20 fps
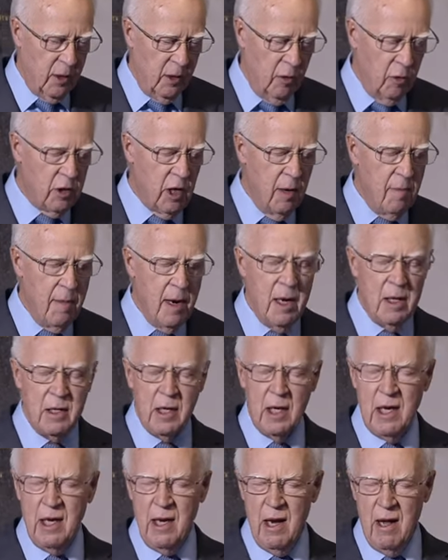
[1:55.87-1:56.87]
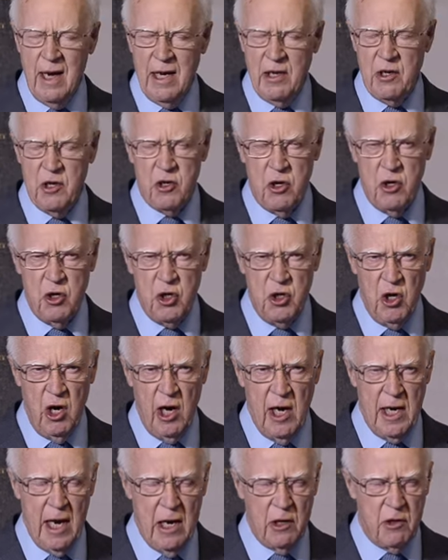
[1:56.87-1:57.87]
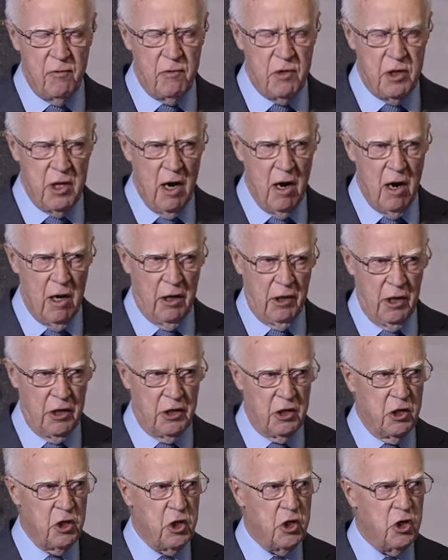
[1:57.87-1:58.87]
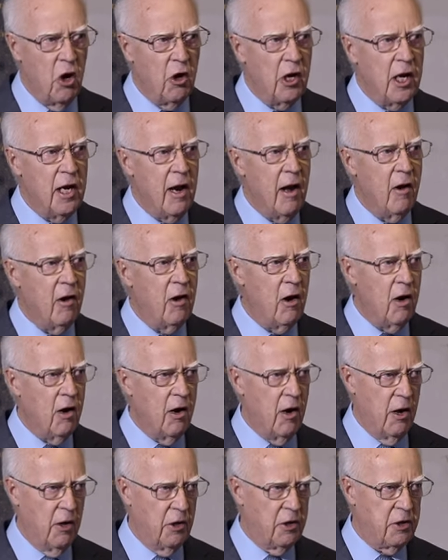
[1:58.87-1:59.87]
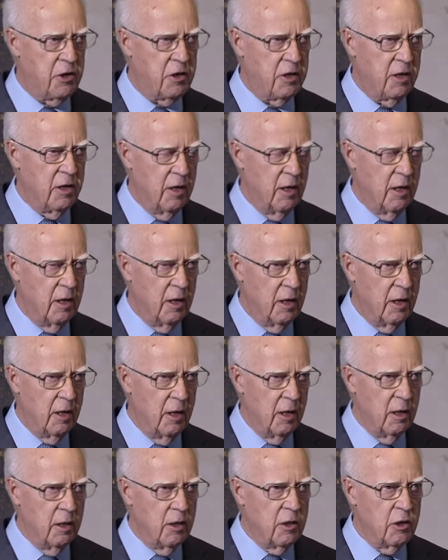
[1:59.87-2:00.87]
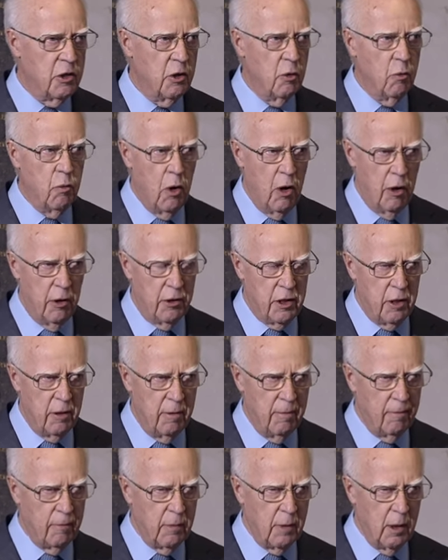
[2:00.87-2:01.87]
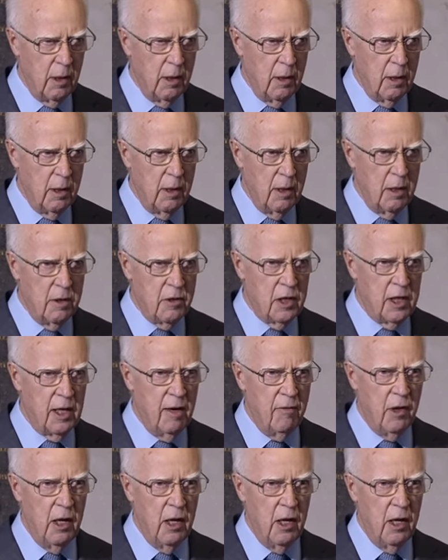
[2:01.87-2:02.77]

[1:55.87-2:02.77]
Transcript: who commanded light to shine out of darkness, has shone in our hearts. To what? To give